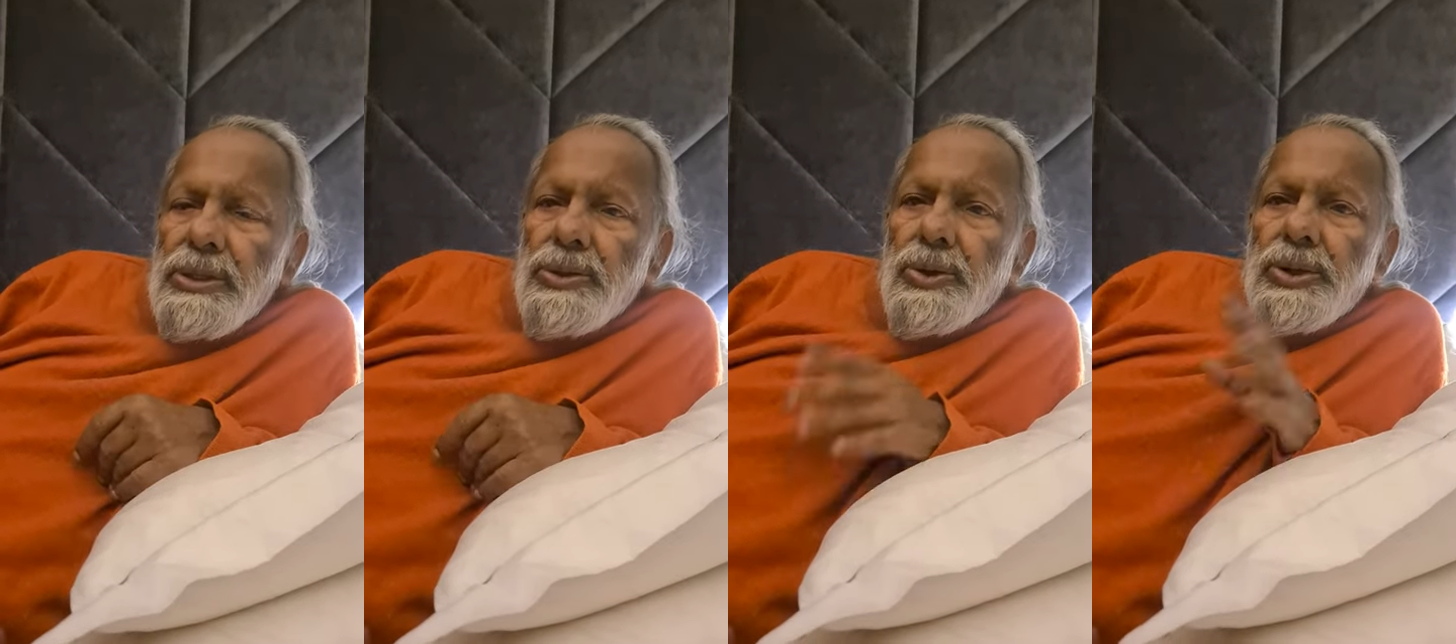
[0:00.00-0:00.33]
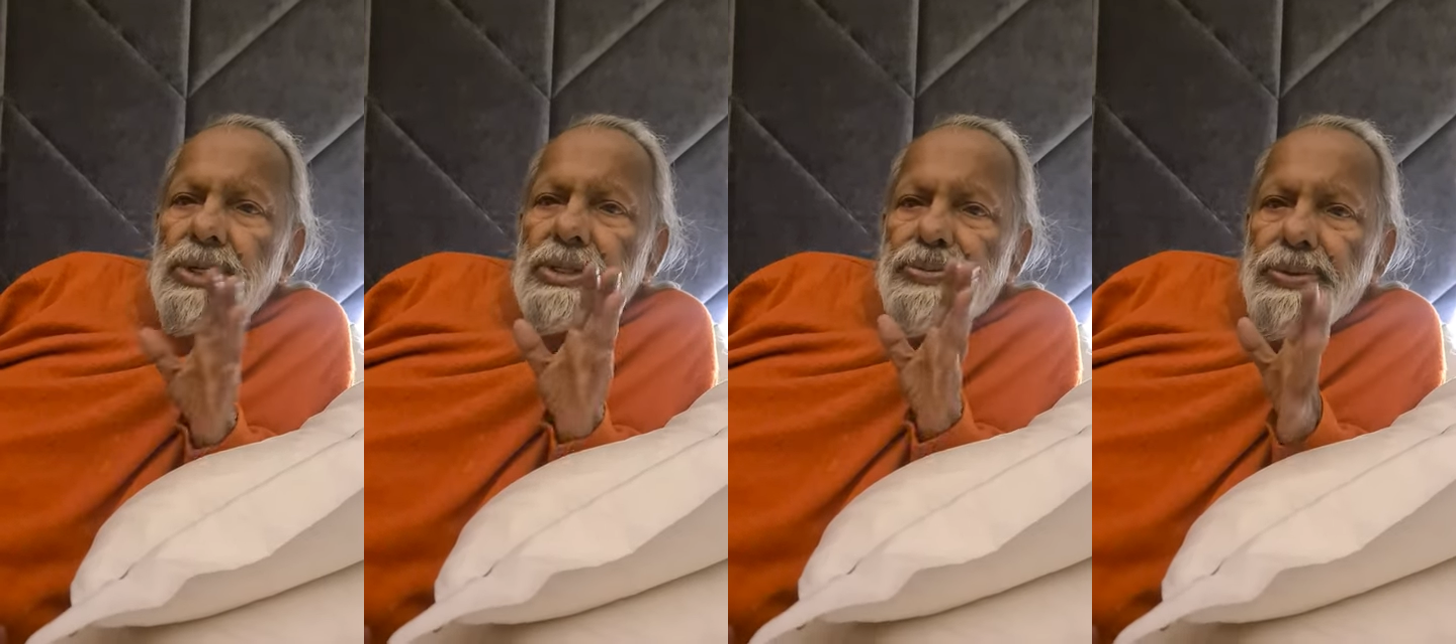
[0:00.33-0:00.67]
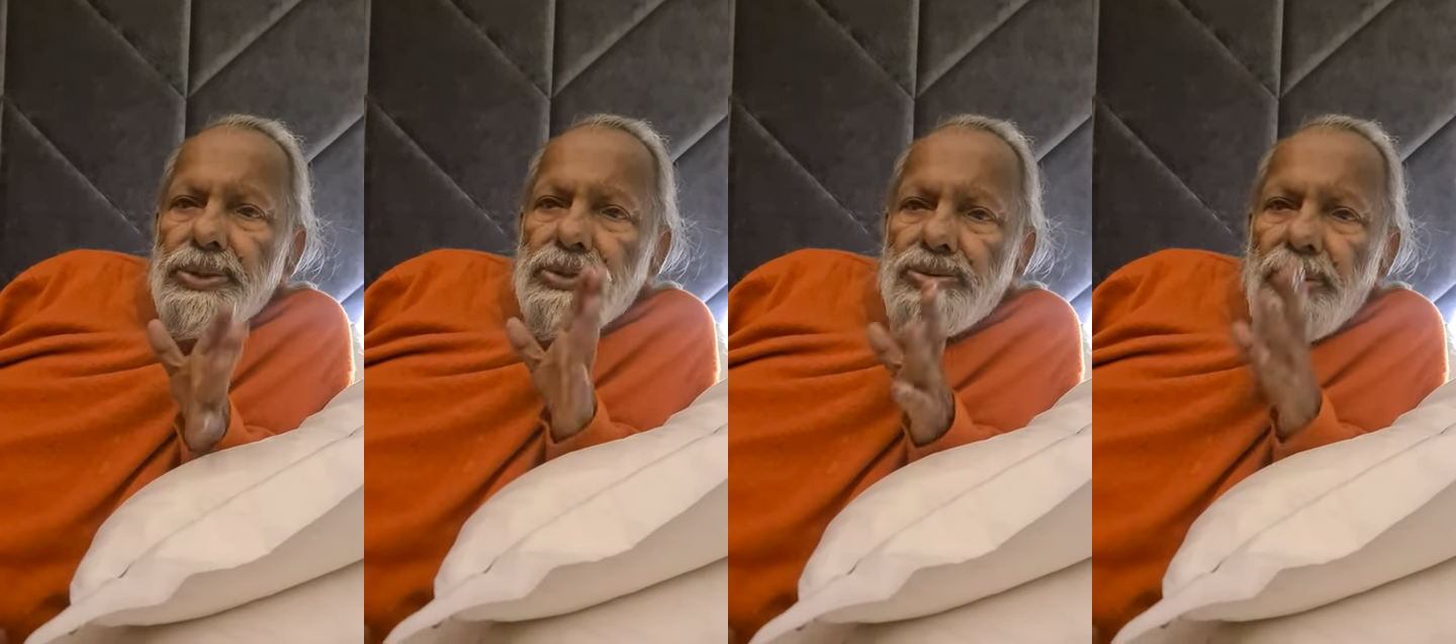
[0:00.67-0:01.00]
your
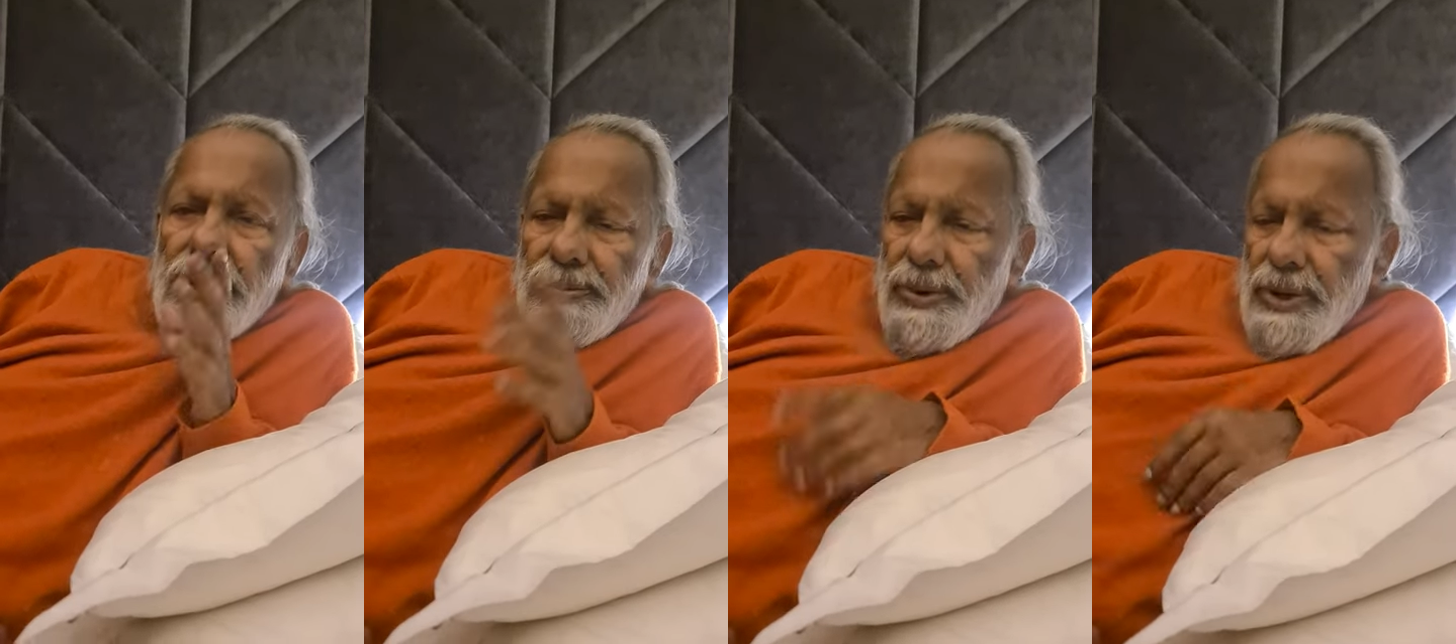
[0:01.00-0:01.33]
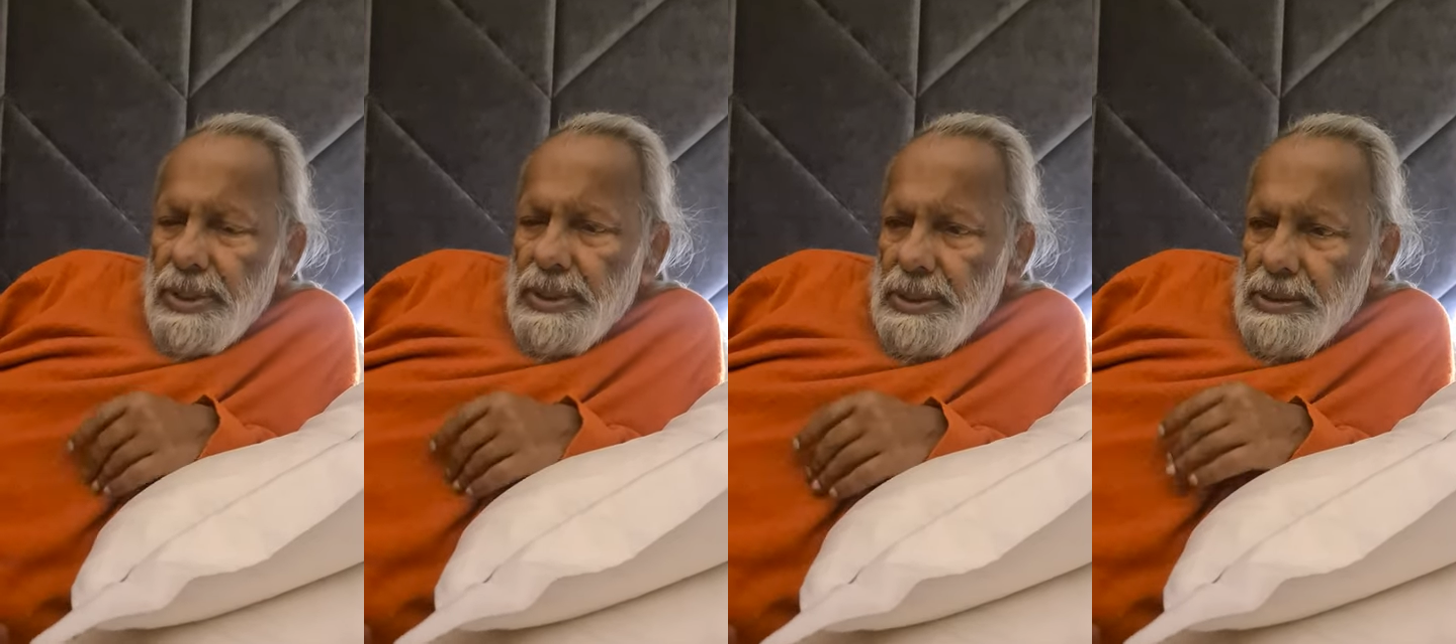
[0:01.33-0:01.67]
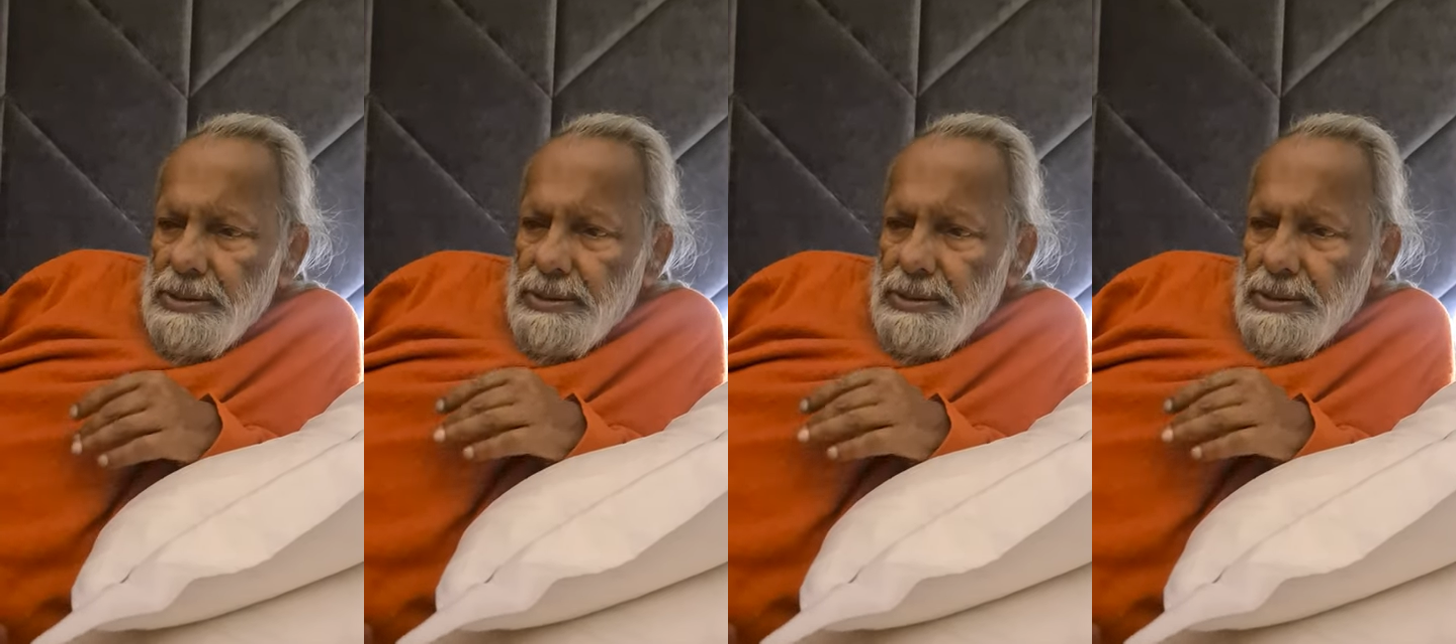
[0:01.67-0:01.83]
spiritual work.